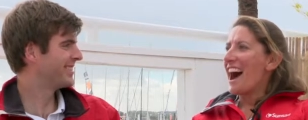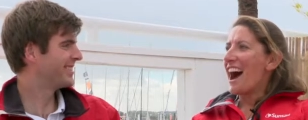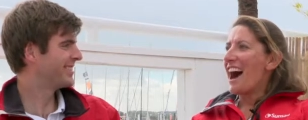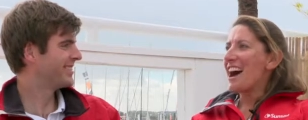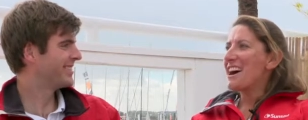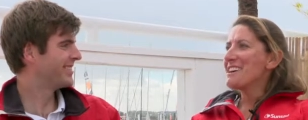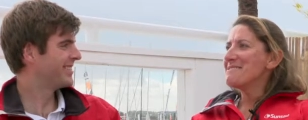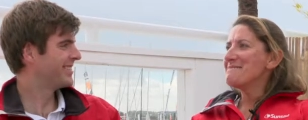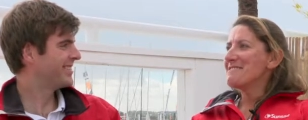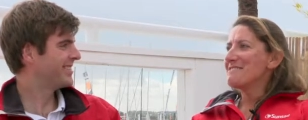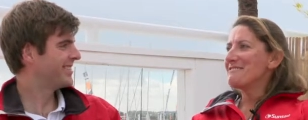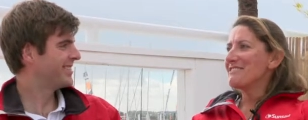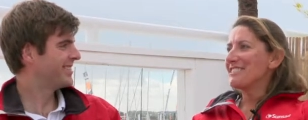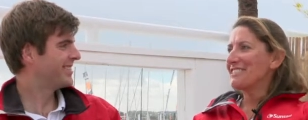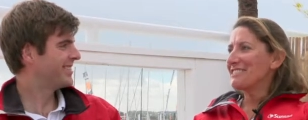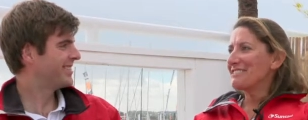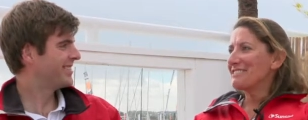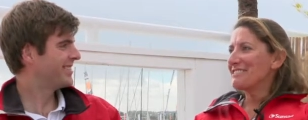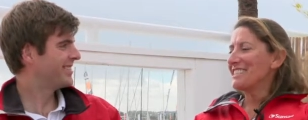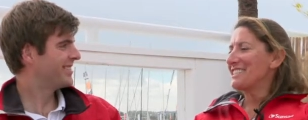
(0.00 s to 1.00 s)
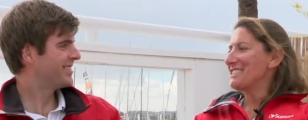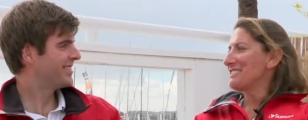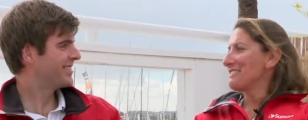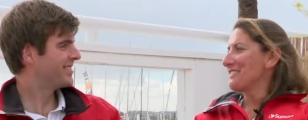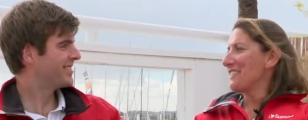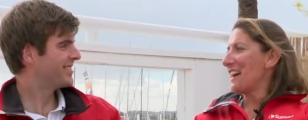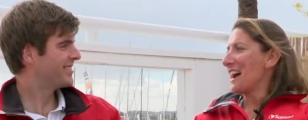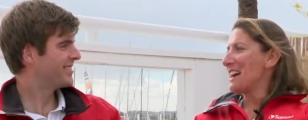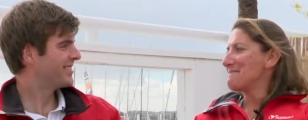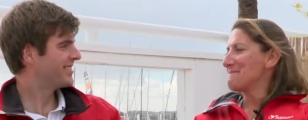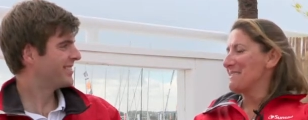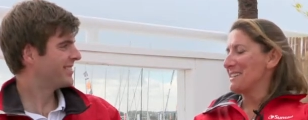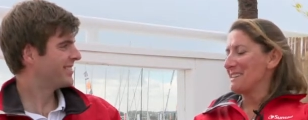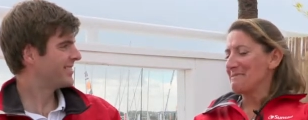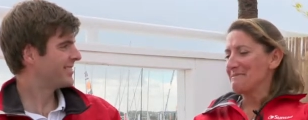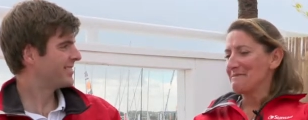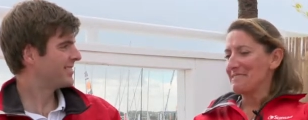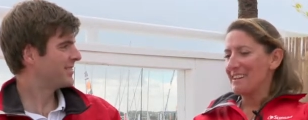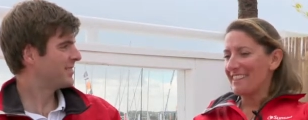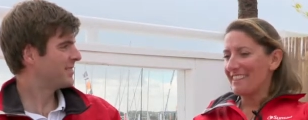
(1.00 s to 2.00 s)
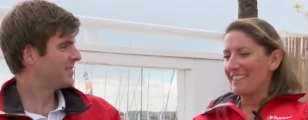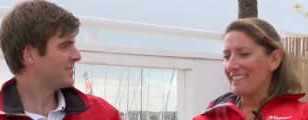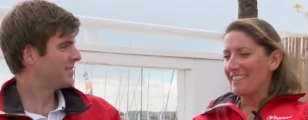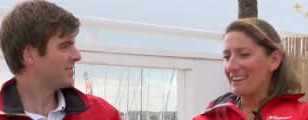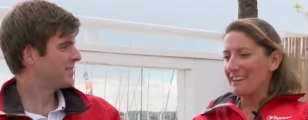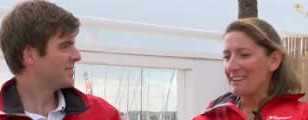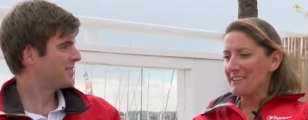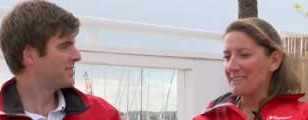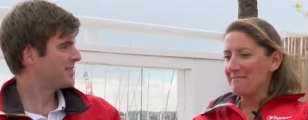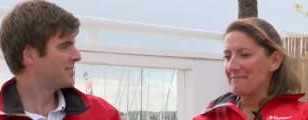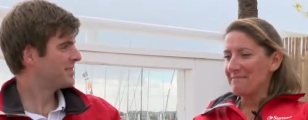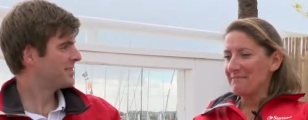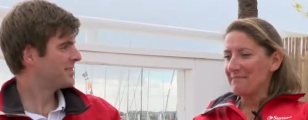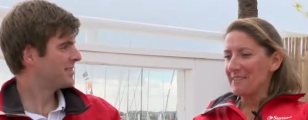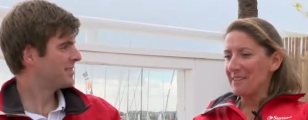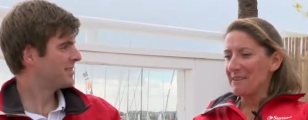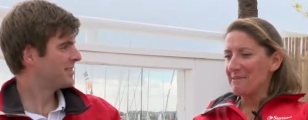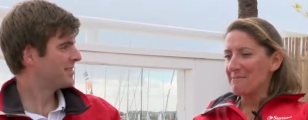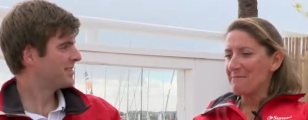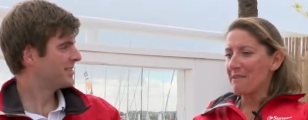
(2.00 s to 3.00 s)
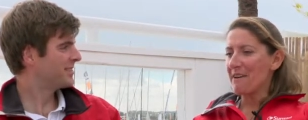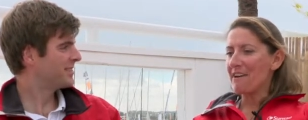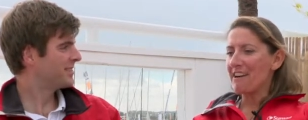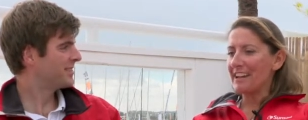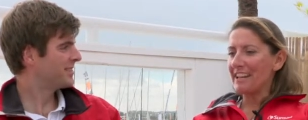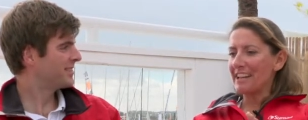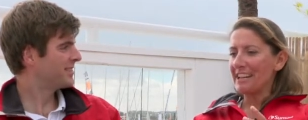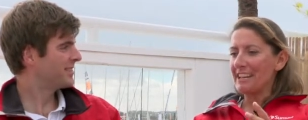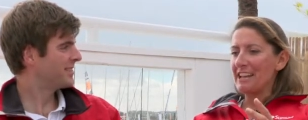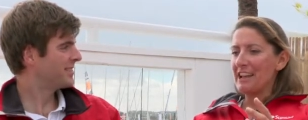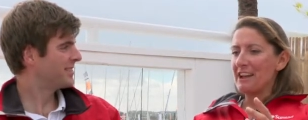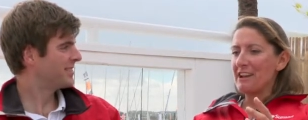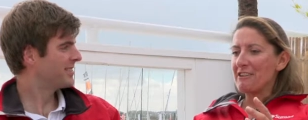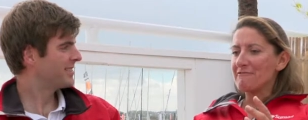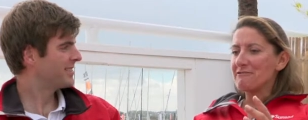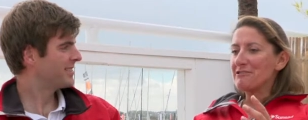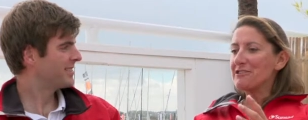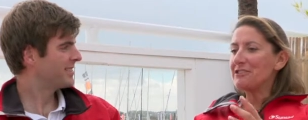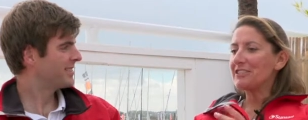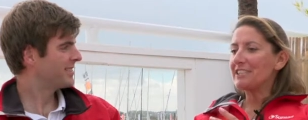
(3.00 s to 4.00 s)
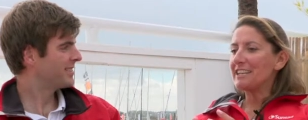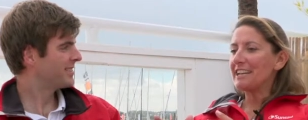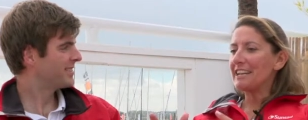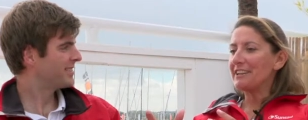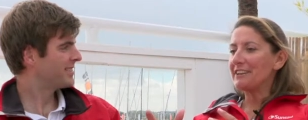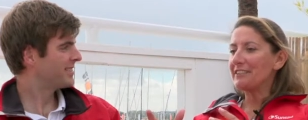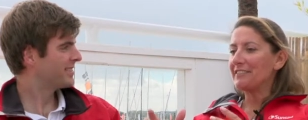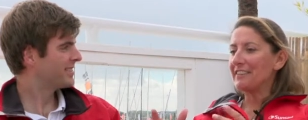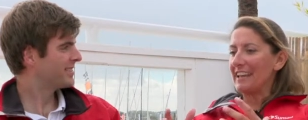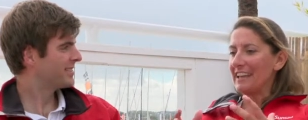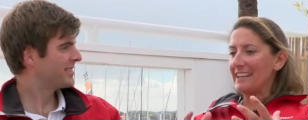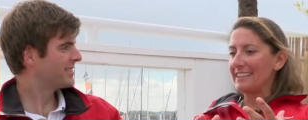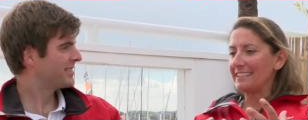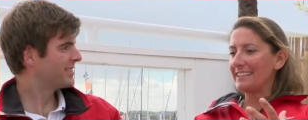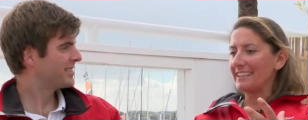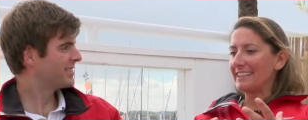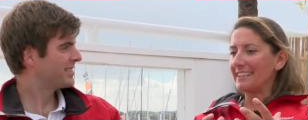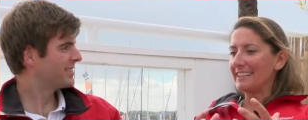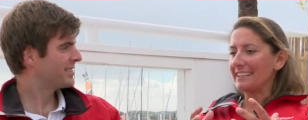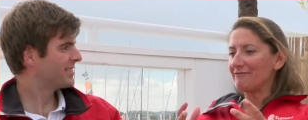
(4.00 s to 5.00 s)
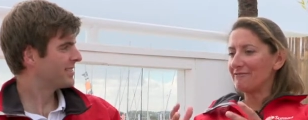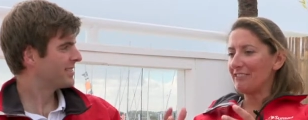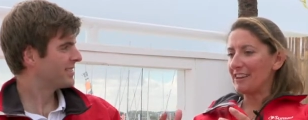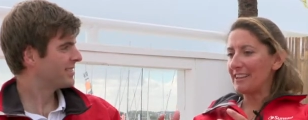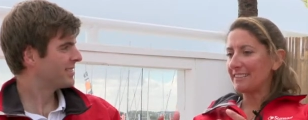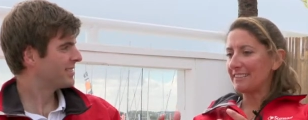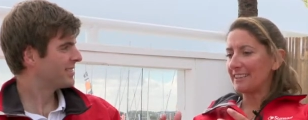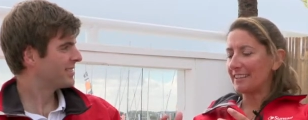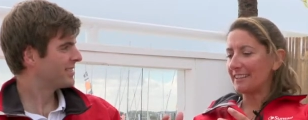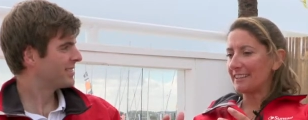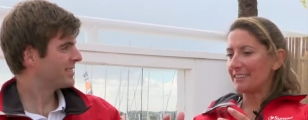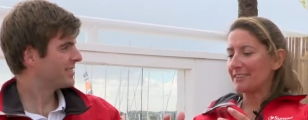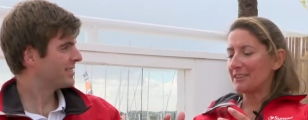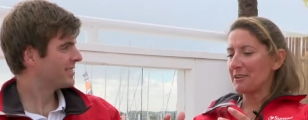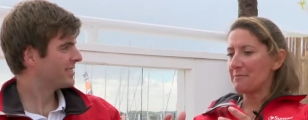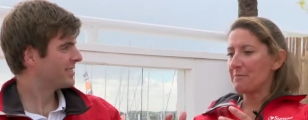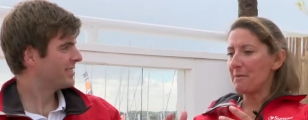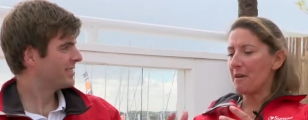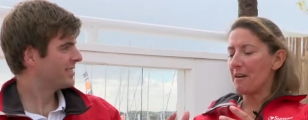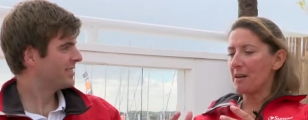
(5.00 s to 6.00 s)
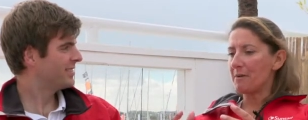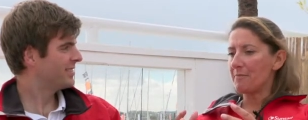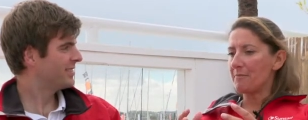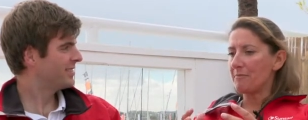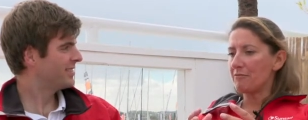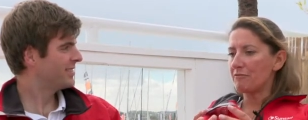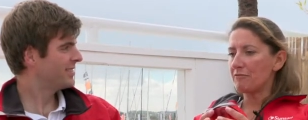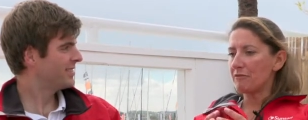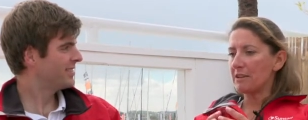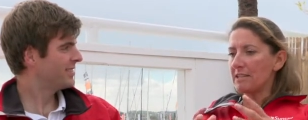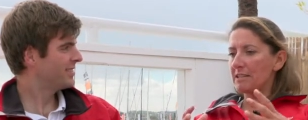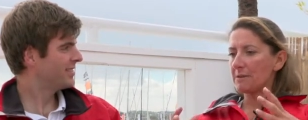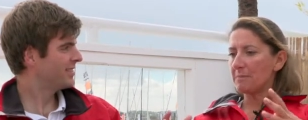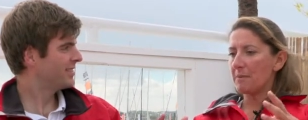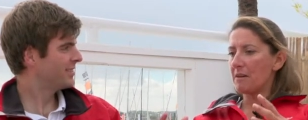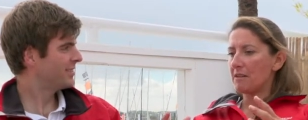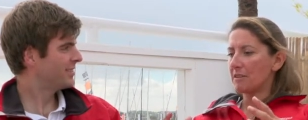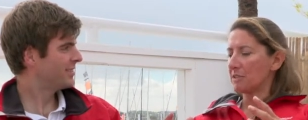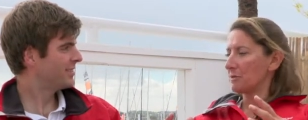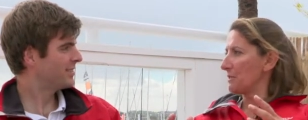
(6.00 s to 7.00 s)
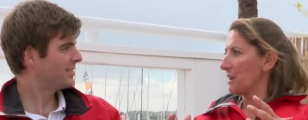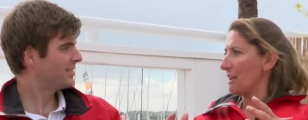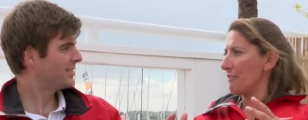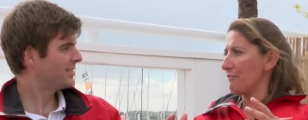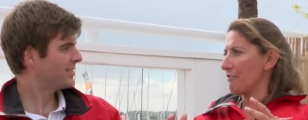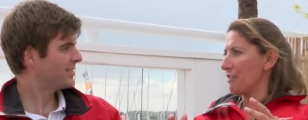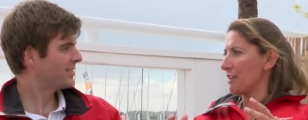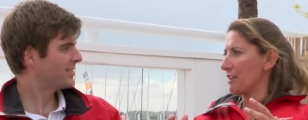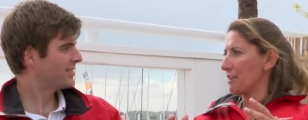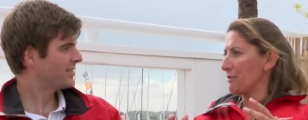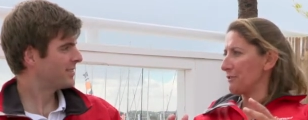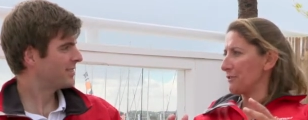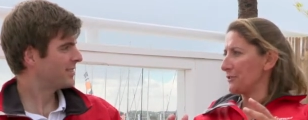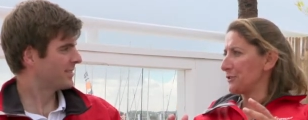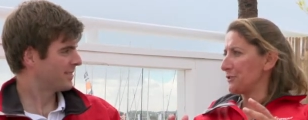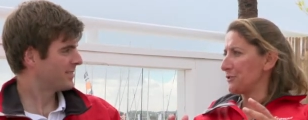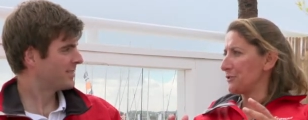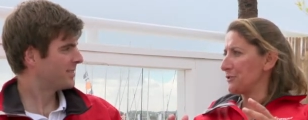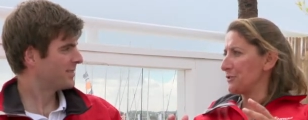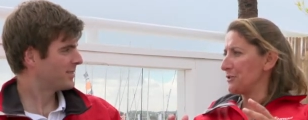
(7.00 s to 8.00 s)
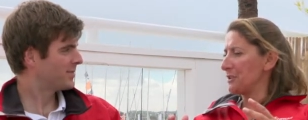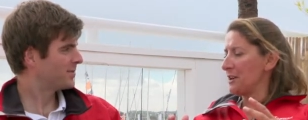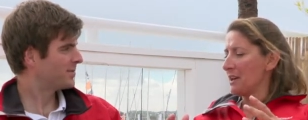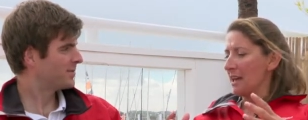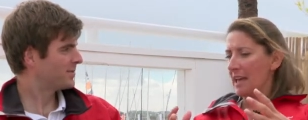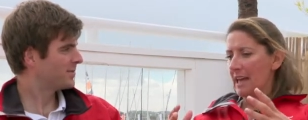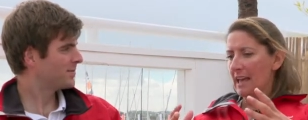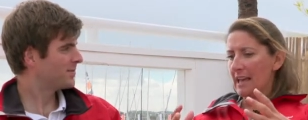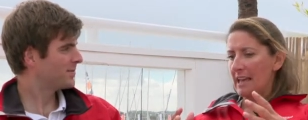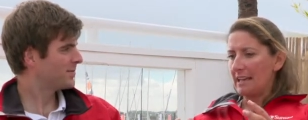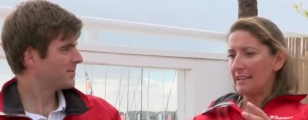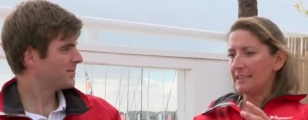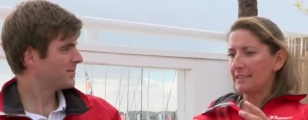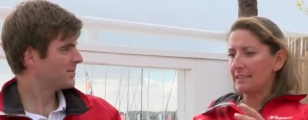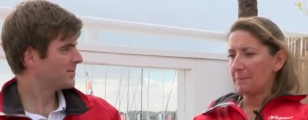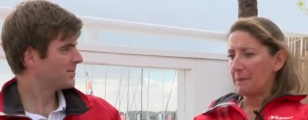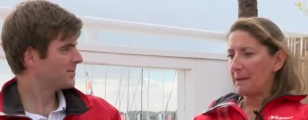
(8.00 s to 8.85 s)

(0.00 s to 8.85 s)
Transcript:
Speaker 1: I'm a real creature of habit with my routine of eating and racing. So my pre-departure, whenever I go offshore, is a